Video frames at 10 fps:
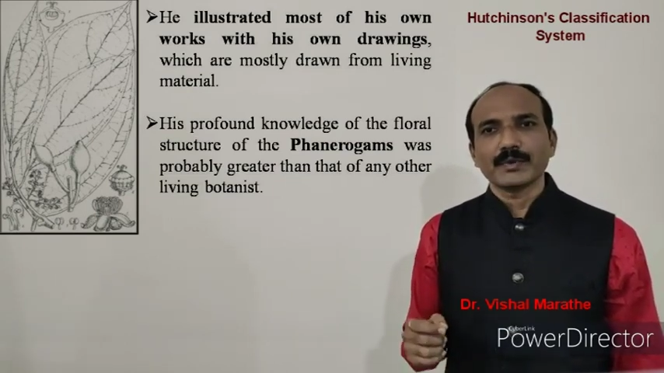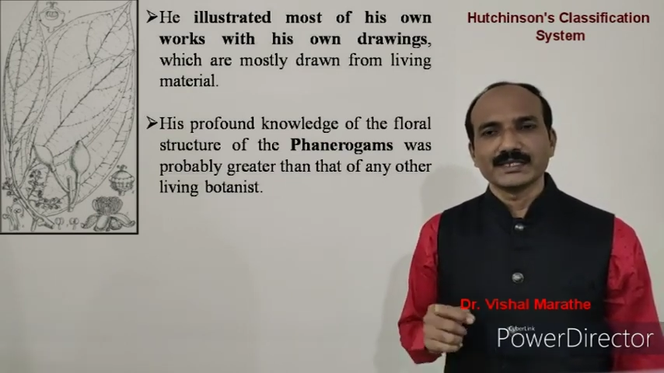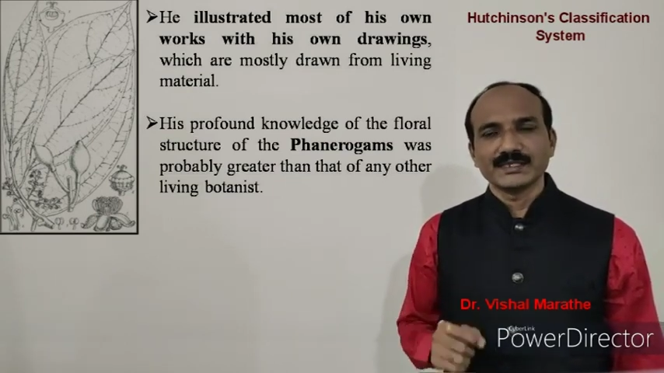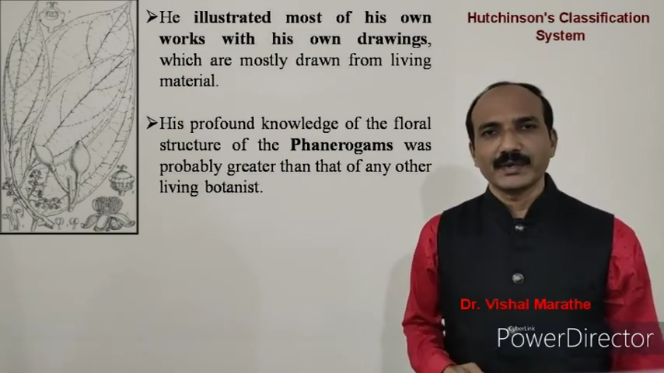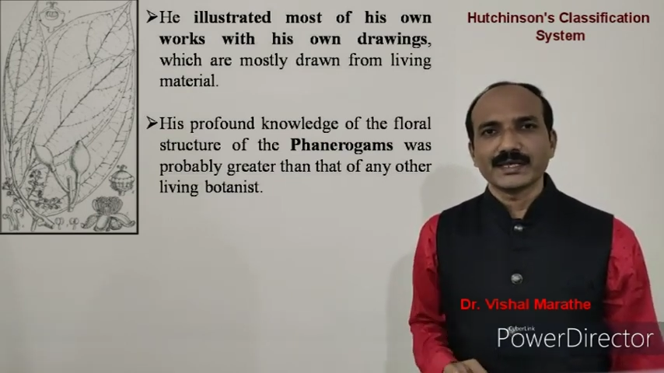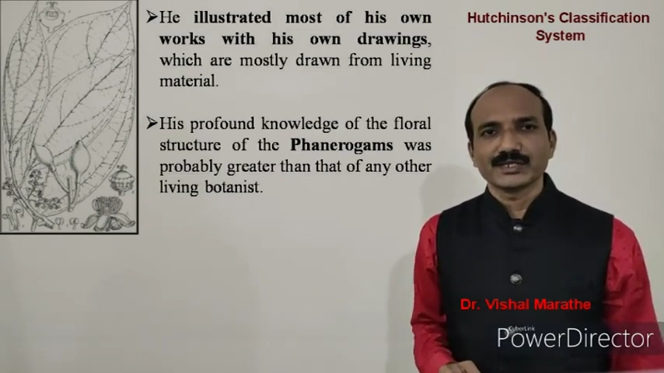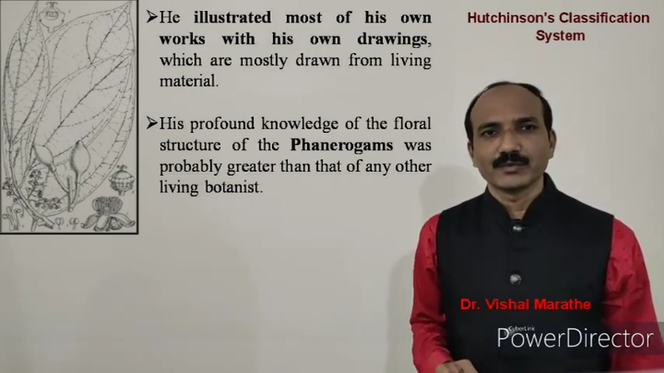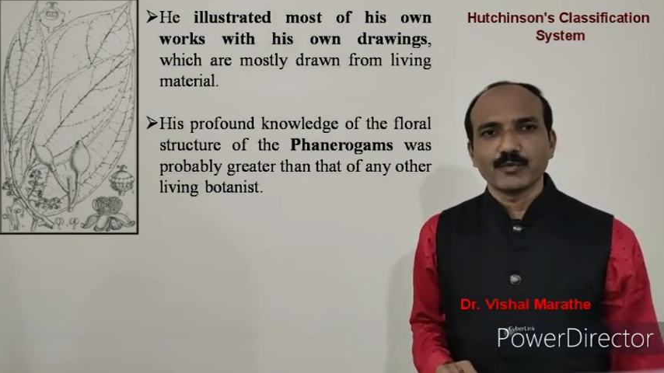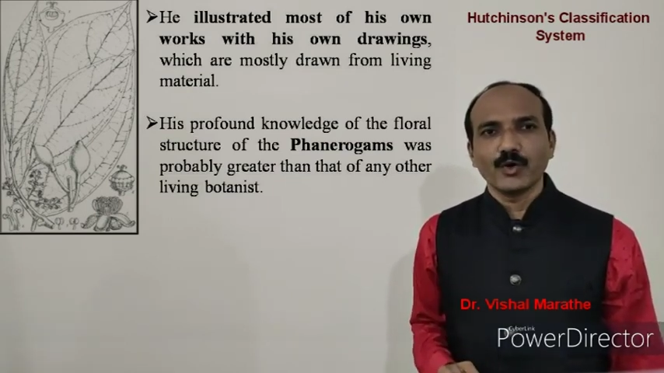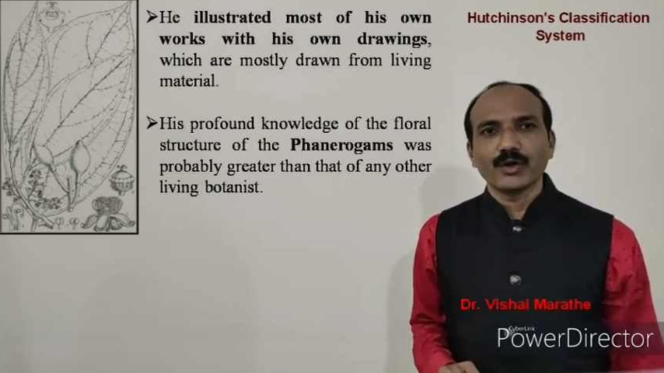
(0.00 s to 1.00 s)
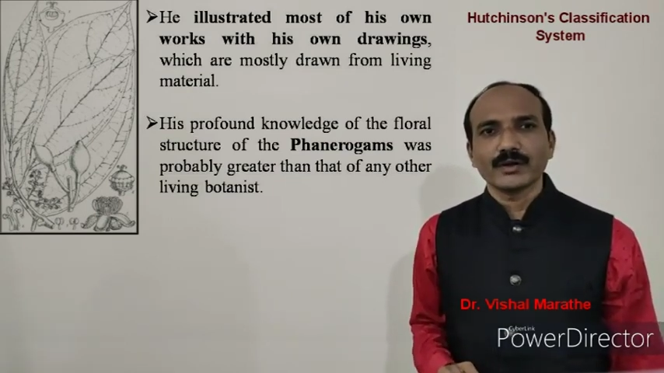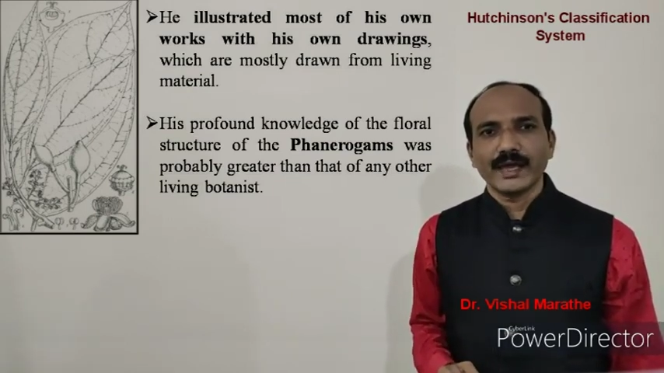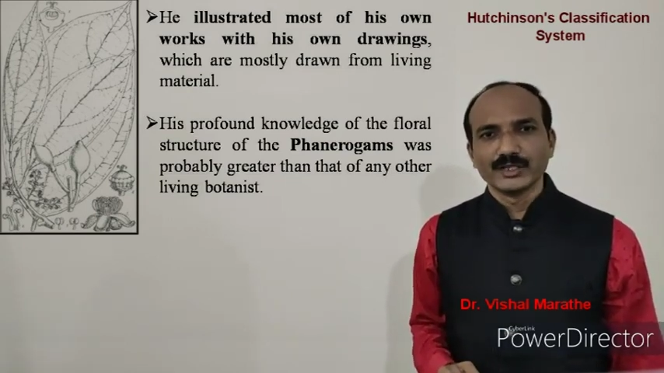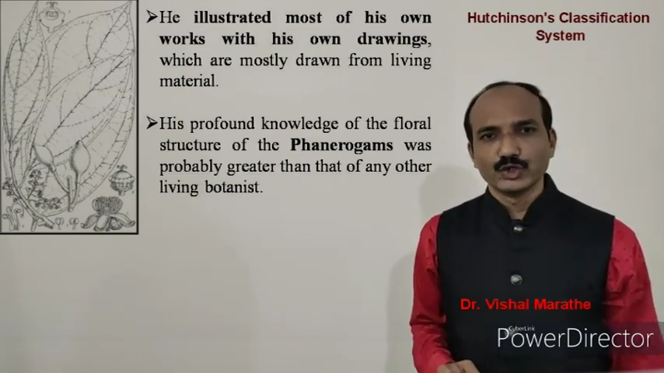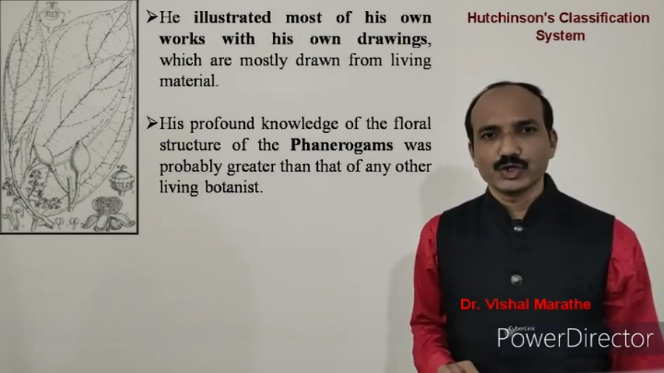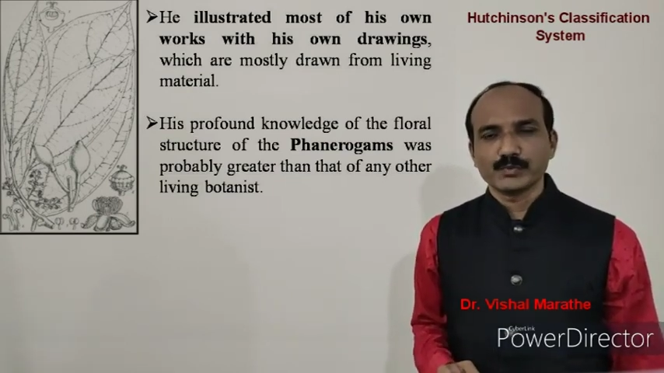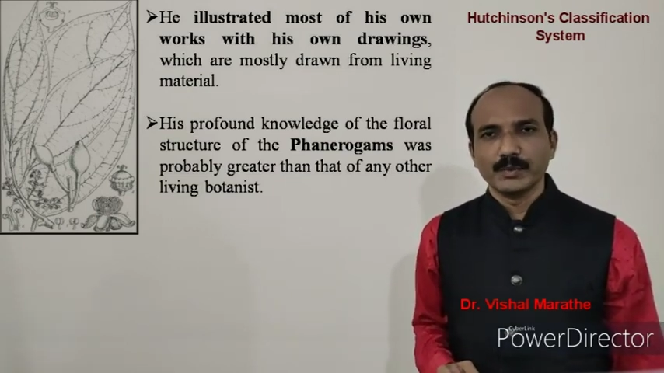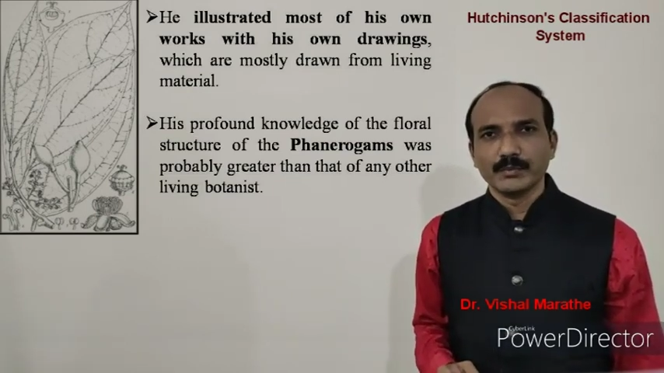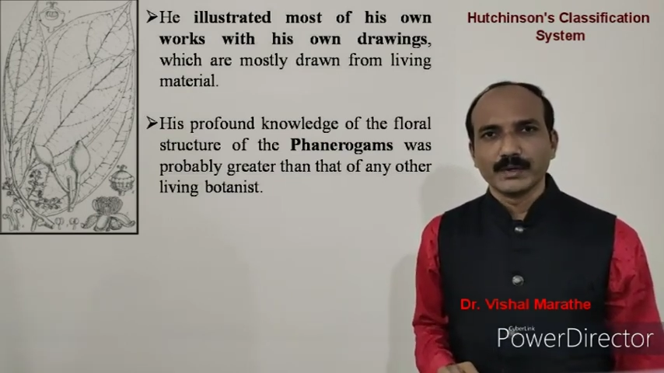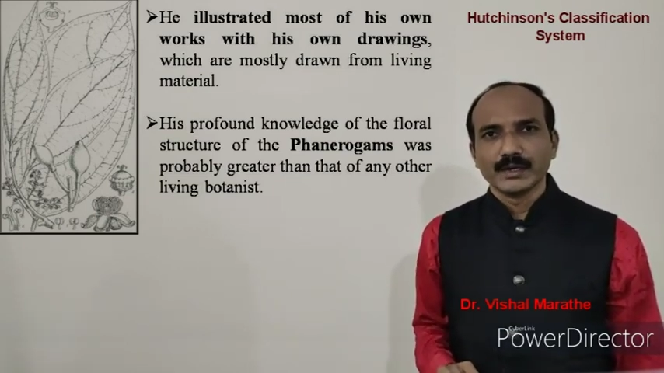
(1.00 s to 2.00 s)
classification for
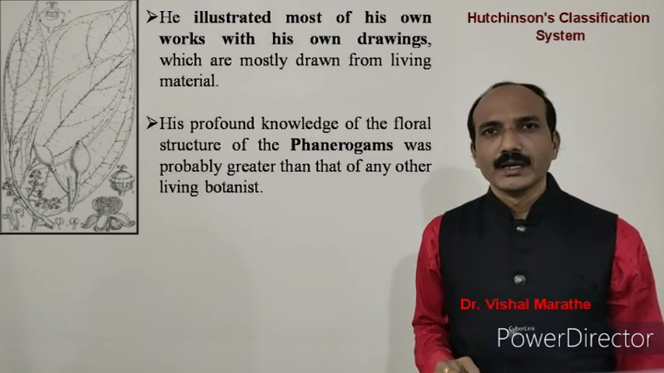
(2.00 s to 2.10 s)
angiosperm,